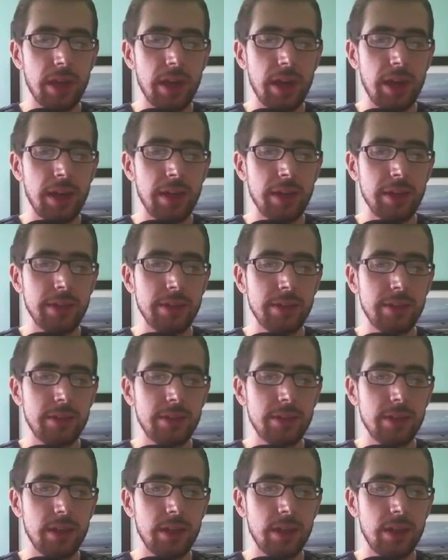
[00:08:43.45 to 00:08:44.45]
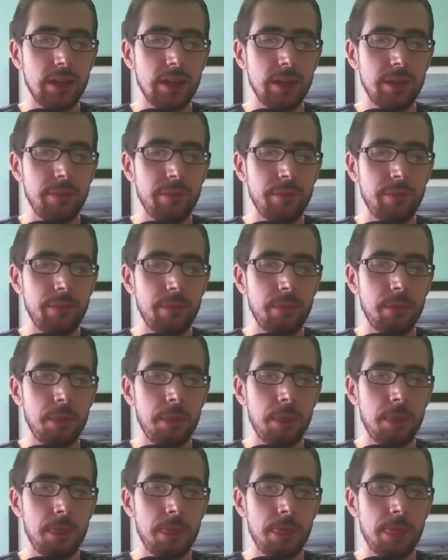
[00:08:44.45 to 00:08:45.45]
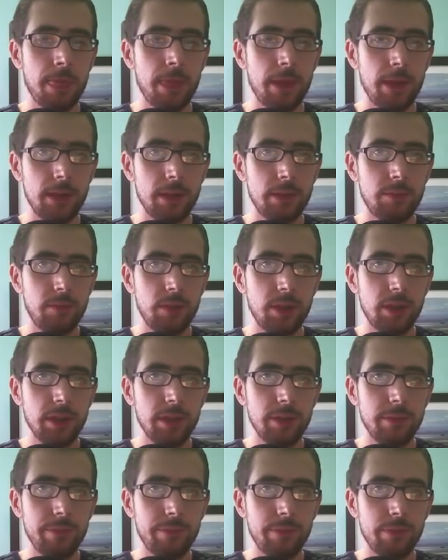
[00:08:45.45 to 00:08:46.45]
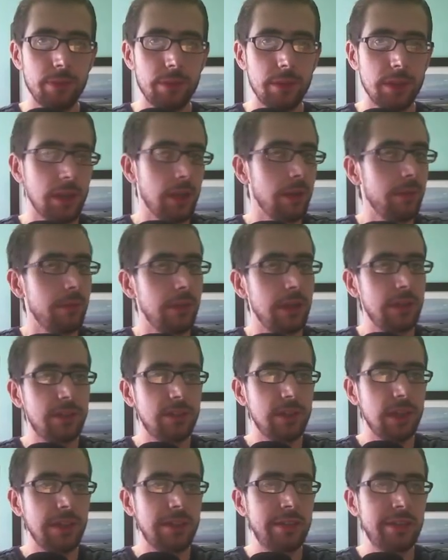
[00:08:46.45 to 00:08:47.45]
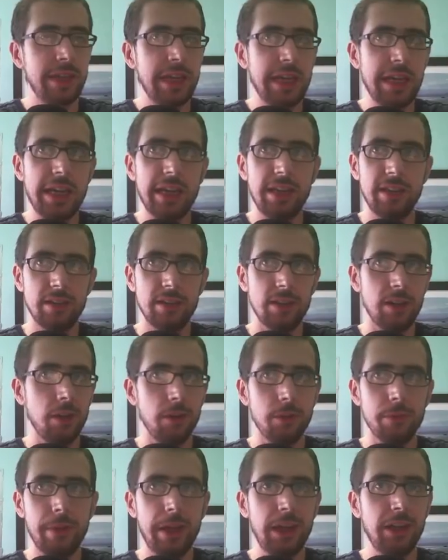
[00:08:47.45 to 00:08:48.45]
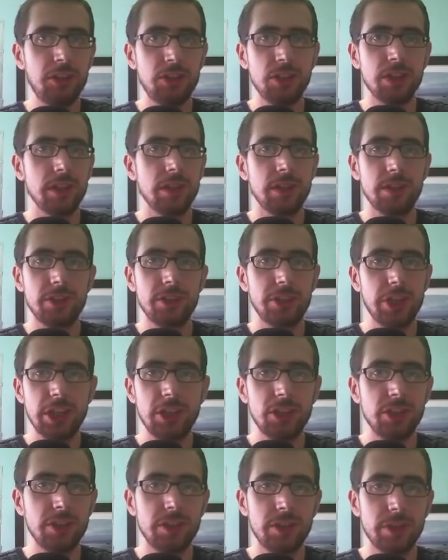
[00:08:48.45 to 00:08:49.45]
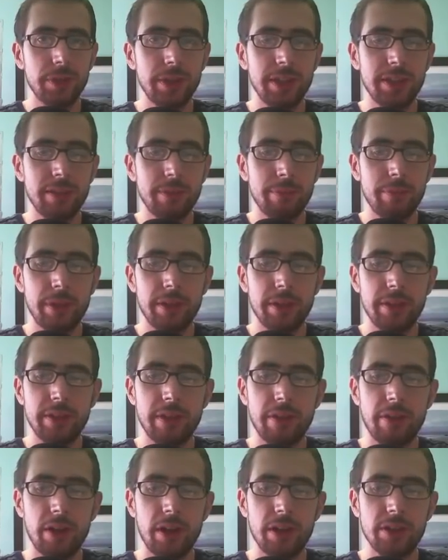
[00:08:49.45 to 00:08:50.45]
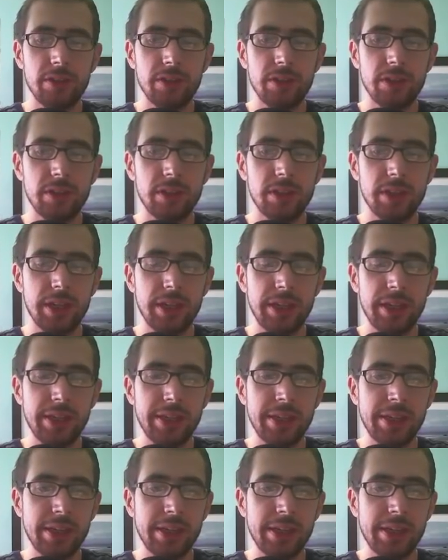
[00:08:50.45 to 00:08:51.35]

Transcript: And it looks pretty good. You know, it's no major changes to it, but there are certainly